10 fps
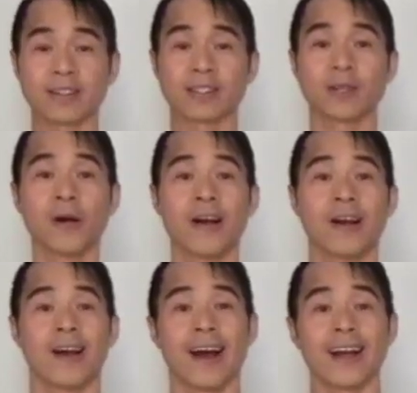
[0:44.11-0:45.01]
So
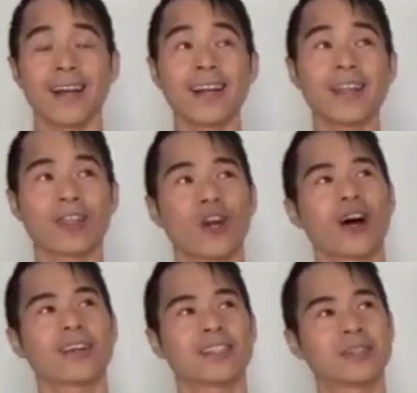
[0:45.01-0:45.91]
I kind of
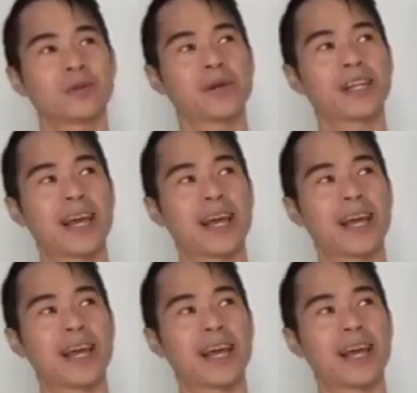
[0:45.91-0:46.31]
thought, you know what,